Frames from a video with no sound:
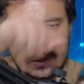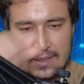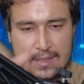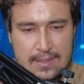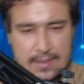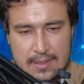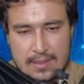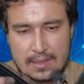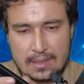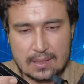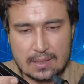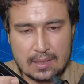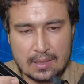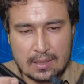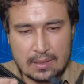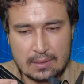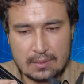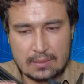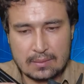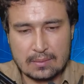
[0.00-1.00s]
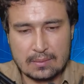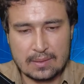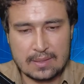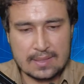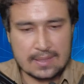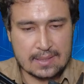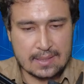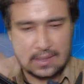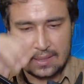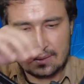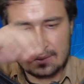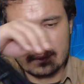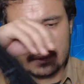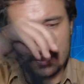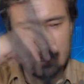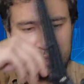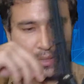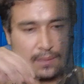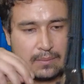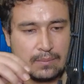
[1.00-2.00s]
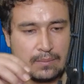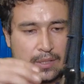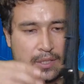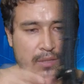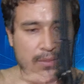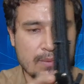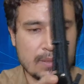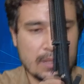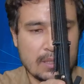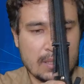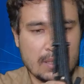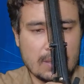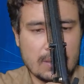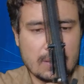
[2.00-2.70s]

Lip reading: this stand very properly.